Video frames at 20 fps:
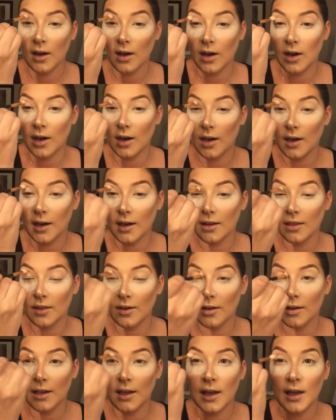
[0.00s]

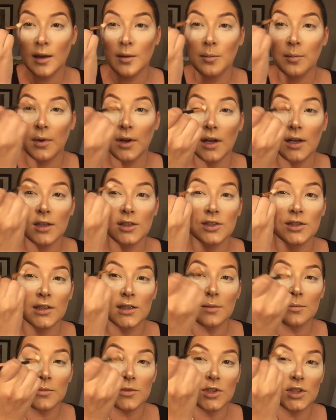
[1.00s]
R38 brush and
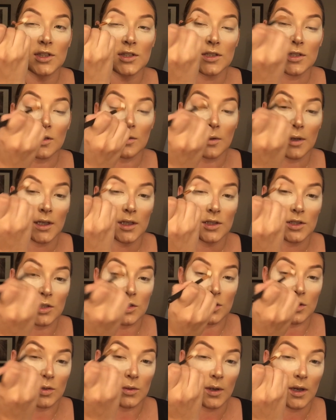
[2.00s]
I'm just going
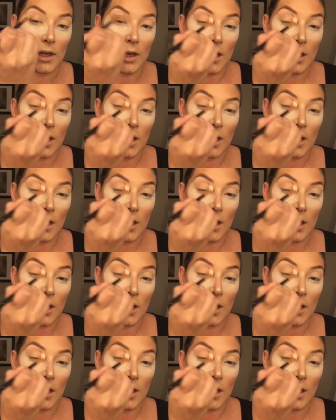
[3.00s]
to